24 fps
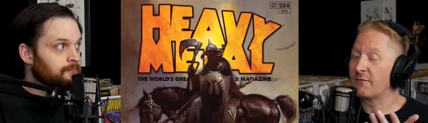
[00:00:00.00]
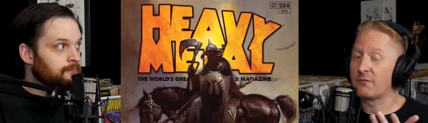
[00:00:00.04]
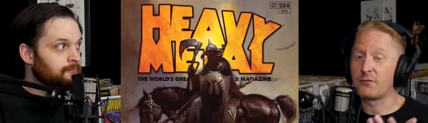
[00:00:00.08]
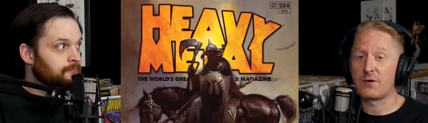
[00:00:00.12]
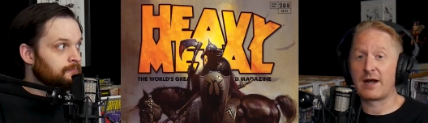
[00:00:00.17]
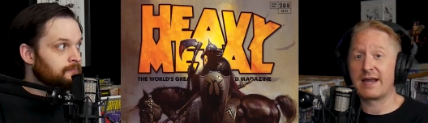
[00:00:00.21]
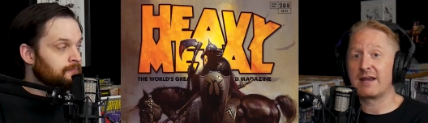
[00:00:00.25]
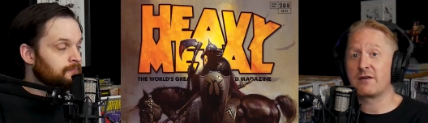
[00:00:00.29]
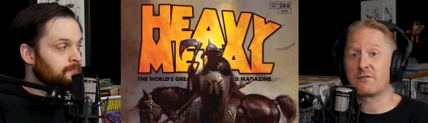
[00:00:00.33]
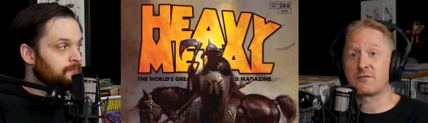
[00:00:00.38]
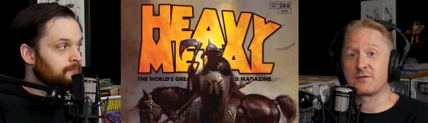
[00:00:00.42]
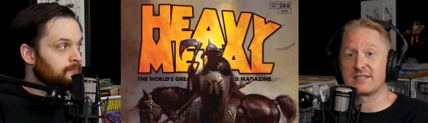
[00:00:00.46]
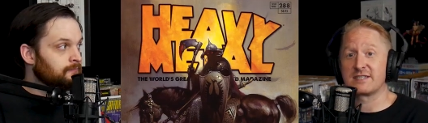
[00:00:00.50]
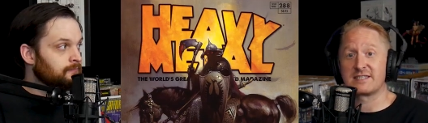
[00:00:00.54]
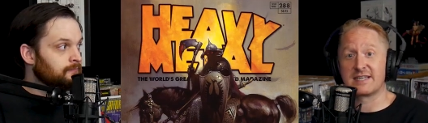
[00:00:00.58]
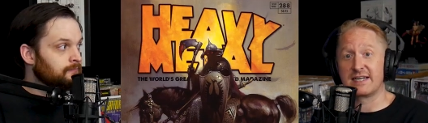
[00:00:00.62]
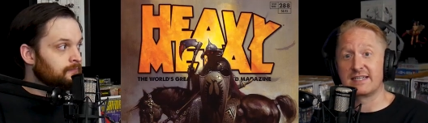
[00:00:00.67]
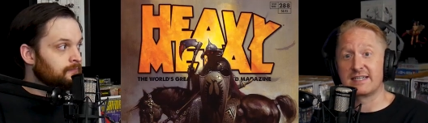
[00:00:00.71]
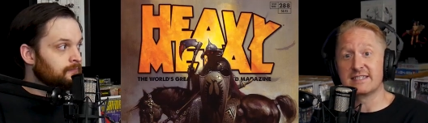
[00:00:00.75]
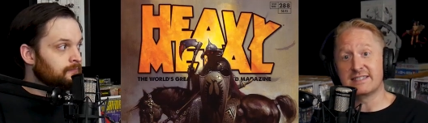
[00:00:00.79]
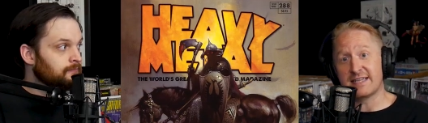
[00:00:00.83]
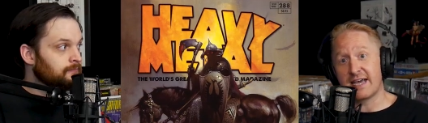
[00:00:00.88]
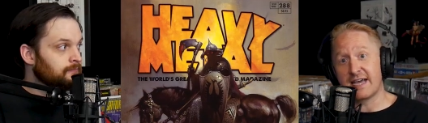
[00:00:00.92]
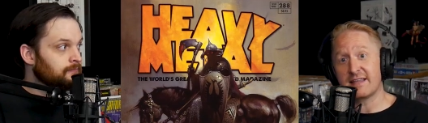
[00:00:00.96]
Speaker 1: Frank Frazetta
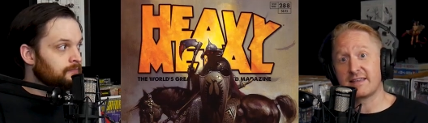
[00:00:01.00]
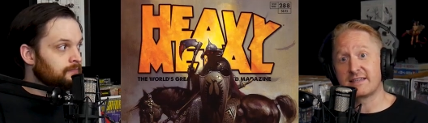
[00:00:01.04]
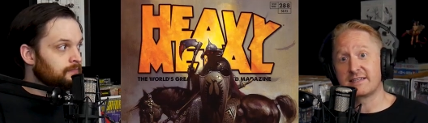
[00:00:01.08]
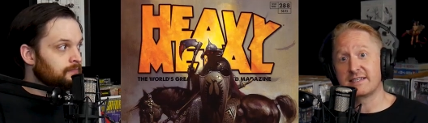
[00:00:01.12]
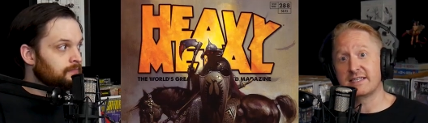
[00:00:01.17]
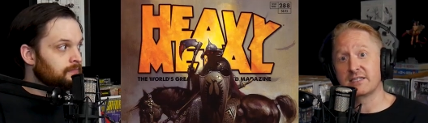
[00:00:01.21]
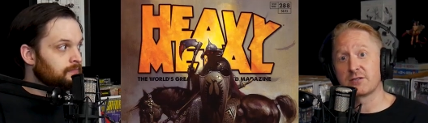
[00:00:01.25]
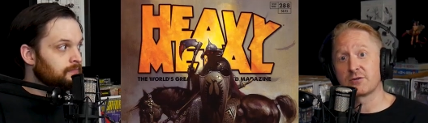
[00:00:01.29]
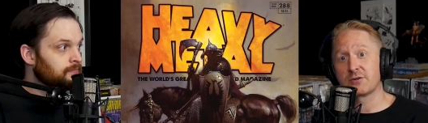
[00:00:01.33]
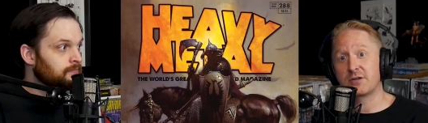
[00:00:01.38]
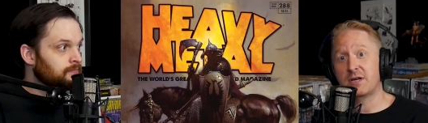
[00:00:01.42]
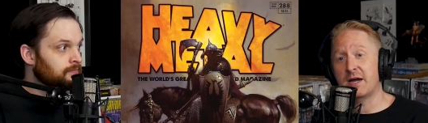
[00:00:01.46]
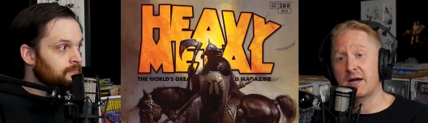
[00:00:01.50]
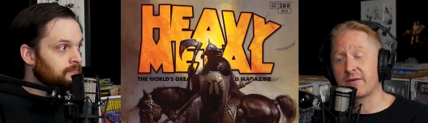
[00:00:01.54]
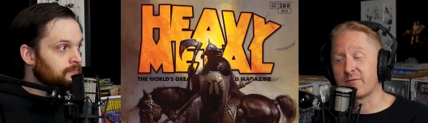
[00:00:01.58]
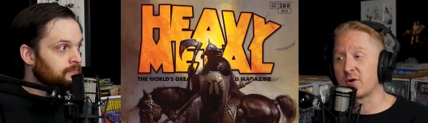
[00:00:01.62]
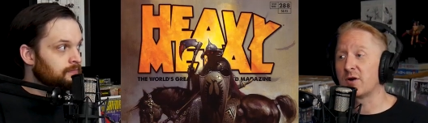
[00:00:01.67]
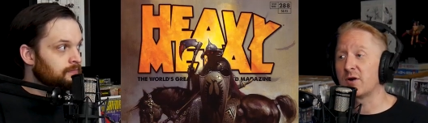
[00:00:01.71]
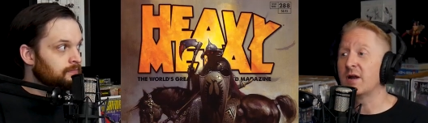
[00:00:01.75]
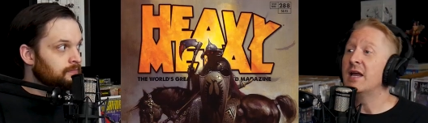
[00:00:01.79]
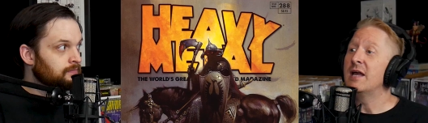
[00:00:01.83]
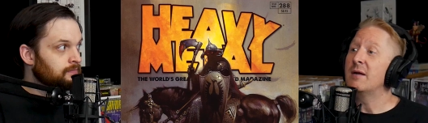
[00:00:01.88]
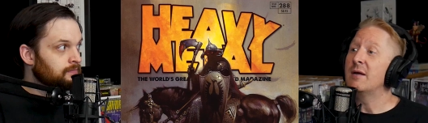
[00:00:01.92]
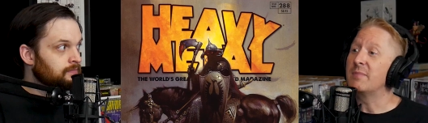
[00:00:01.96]
Death Dealer cover,
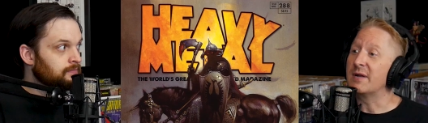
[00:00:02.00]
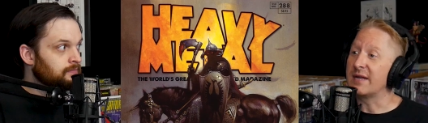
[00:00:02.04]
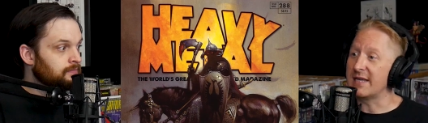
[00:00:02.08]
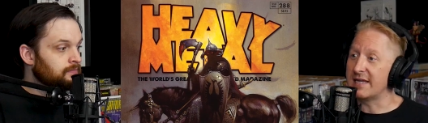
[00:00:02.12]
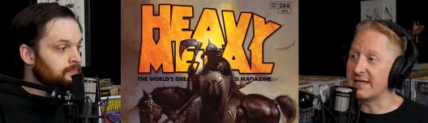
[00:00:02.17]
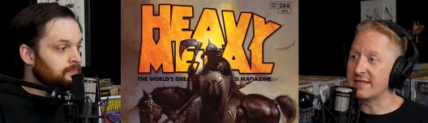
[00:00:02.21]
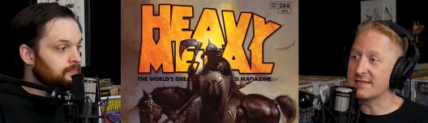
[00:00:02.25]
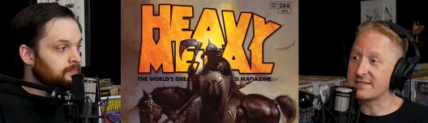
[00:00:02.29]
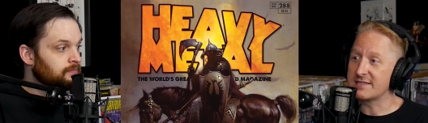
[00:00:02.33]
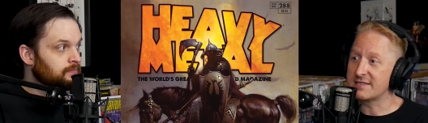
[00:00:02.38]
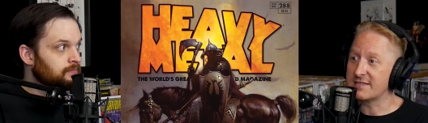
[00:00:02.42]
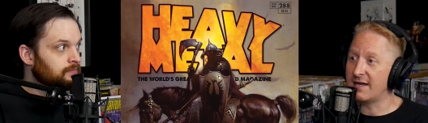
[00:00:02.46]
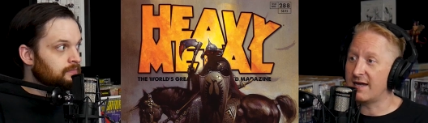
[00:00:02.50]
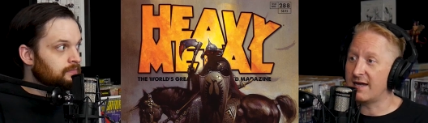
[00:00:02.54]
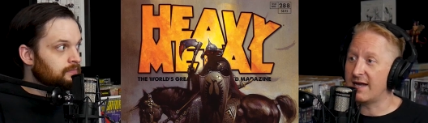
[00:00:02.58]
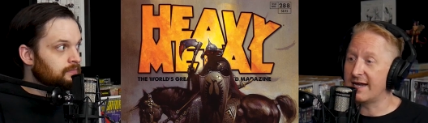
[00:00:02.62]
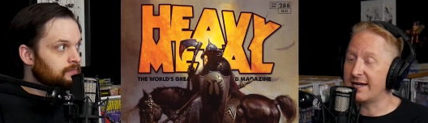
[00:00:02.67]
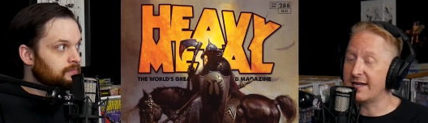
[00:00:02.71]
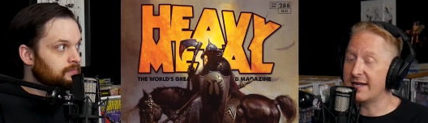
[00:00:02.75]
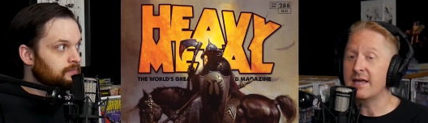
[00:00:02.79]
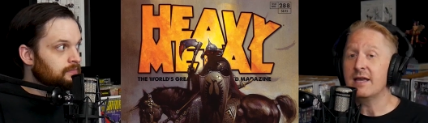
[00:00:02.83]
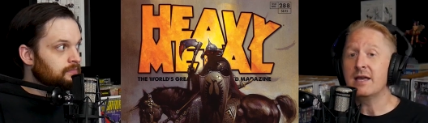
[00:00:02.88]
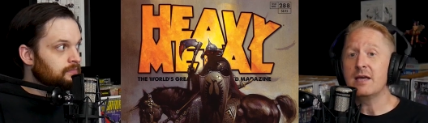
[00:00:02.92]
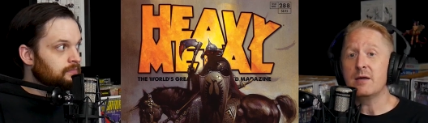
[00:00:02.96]
but
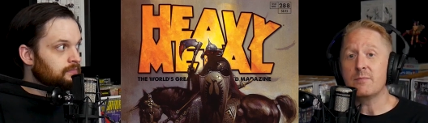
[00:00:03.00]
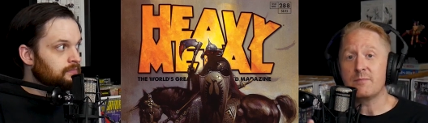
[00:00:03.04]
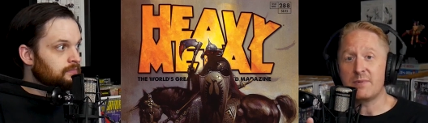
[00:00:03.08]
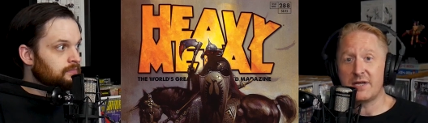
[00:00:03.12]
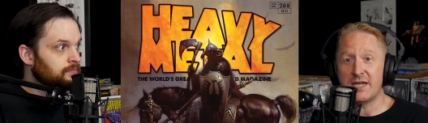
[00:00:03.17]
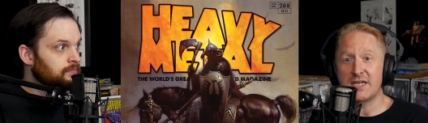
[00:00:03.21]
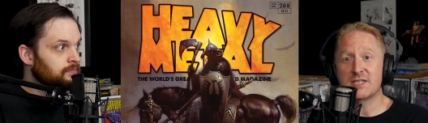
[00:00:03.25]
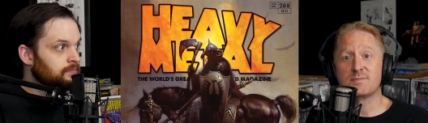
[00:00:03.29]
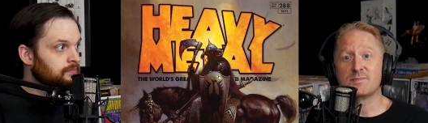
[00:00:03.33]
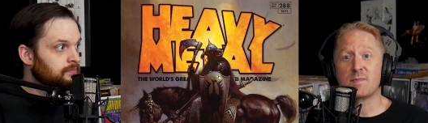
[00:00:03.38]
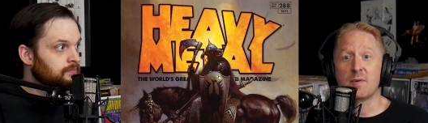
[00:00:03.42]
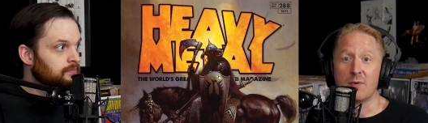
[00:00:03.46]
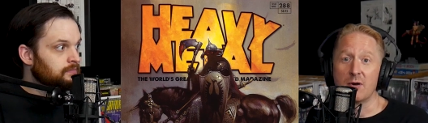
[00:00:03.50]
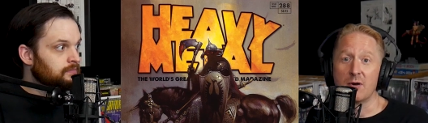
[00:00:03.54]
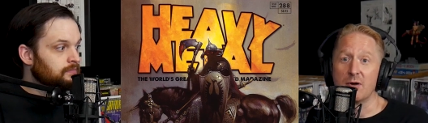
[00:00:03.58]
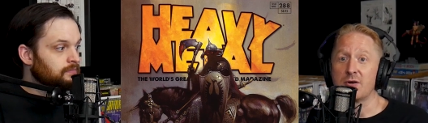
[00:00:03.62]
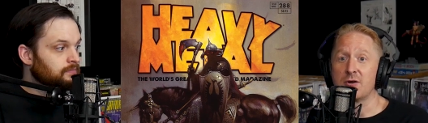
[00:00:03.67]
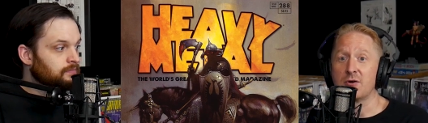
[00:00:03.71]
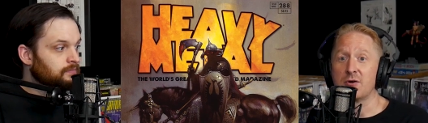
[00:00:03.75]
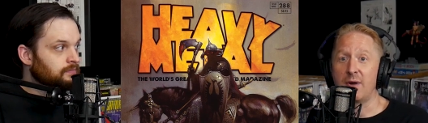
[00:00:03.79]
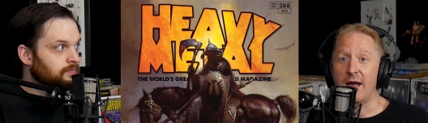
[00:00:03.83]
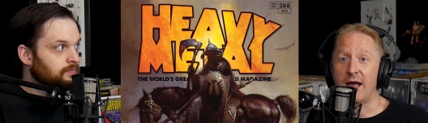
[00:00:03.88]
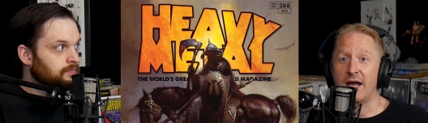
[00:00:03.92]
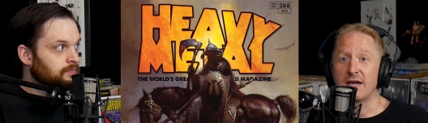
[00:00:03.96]
inside, Peach
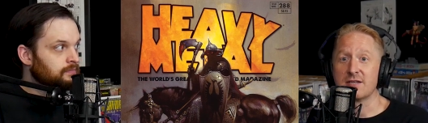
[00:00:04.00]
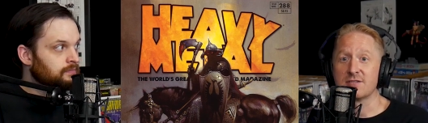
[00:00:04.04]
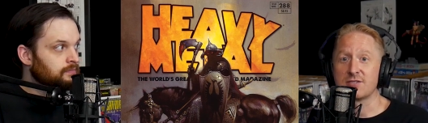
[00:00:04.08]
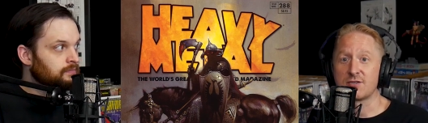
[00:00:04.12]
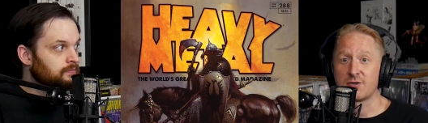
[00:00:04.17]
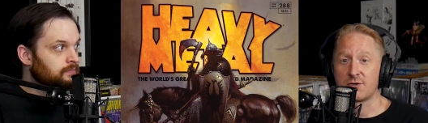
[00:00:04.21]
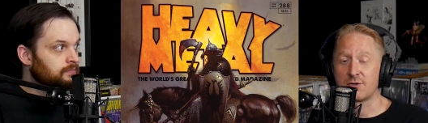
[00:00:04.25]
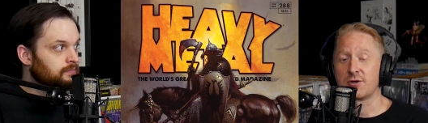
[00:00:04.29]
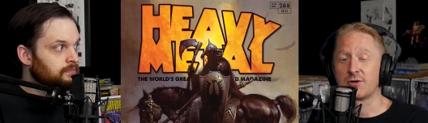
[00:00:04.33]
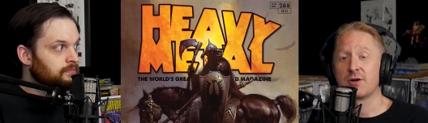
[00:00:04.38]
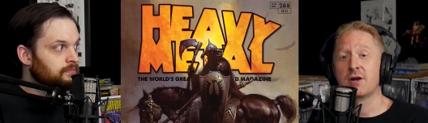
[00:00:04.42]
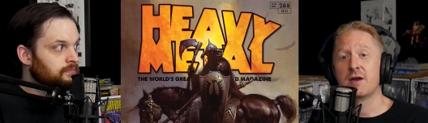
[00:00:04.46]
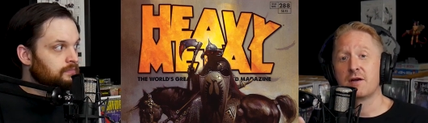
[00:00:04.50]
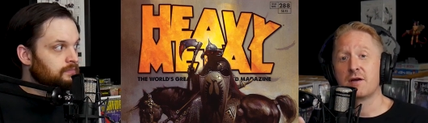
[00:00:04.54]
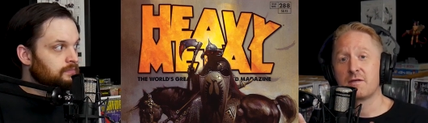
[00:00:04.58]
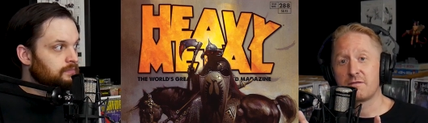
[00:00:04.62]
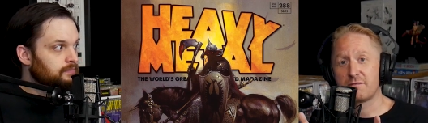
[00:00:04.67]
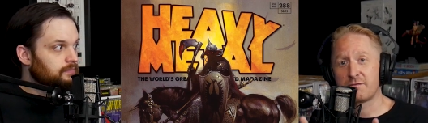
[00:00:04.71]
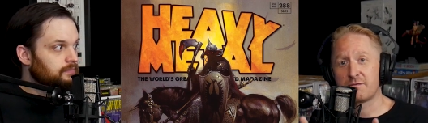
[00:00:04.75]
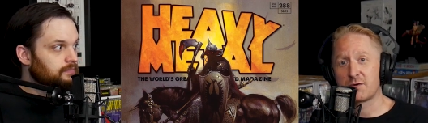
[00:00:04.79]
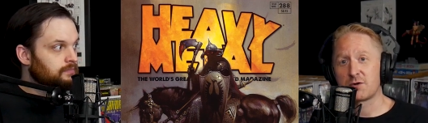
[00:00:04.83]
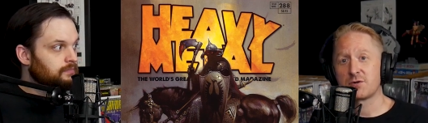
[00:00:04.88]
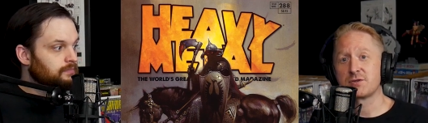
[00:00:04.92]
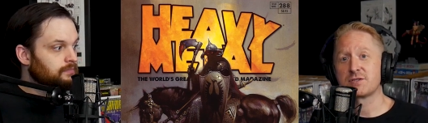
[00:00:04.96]
Momoko has her
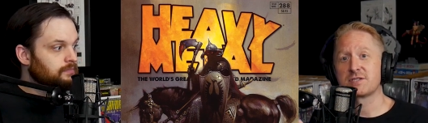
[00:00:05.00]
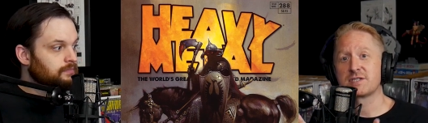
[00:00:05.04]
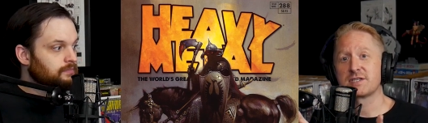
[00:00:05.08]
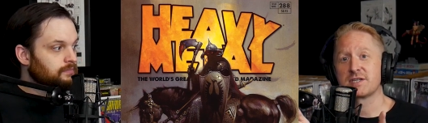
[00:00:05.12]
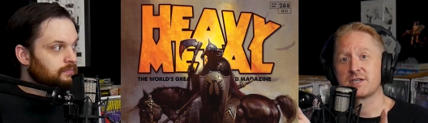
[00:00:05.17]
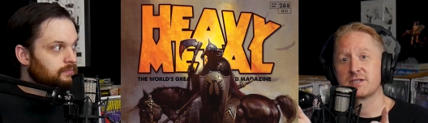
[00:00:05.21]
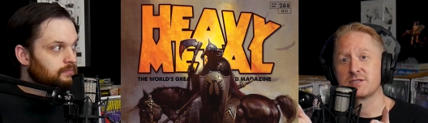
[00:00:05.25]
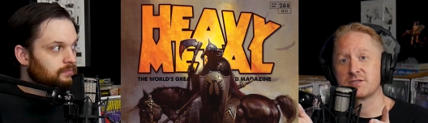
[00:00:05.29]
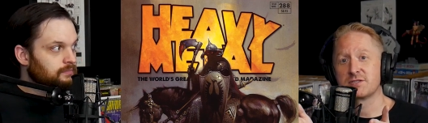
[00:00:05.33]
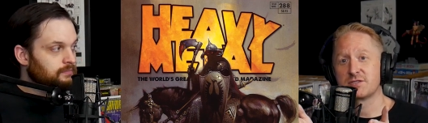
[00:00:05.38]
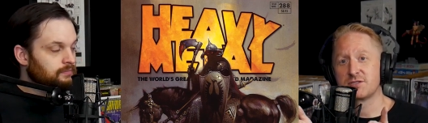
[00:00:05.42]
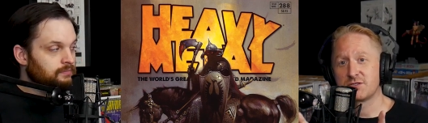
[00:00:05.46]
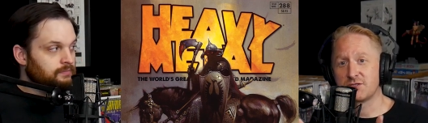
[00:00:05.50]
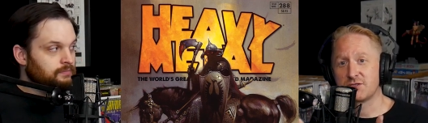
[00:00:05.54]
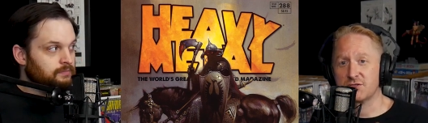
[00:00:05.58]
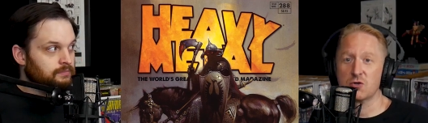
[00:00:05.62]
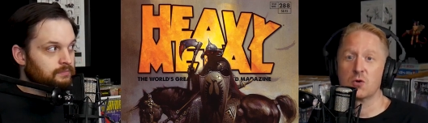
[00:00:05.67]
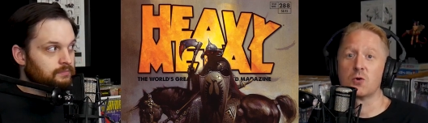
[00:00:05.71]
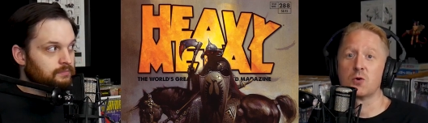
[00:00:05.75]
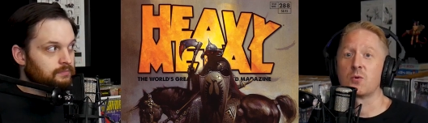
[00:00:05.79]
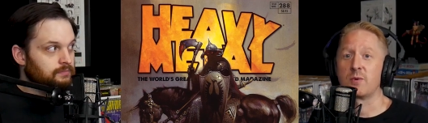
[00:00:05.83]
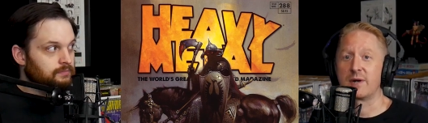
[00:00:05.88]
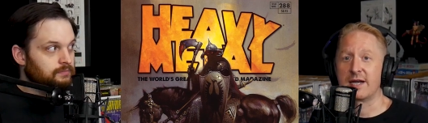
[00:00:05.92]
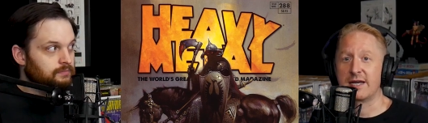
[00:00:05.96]
first
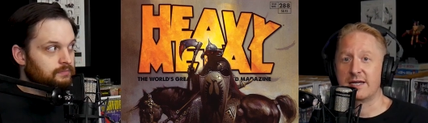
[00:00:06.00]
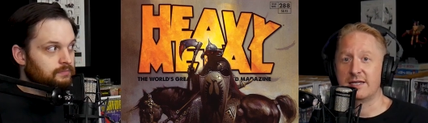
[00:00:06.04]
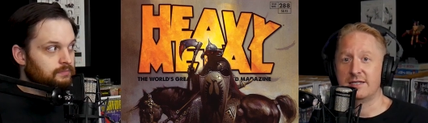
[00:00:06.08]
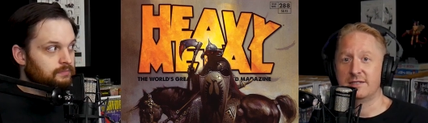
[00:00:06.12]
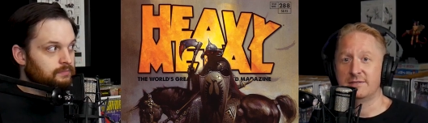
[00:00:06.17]
story.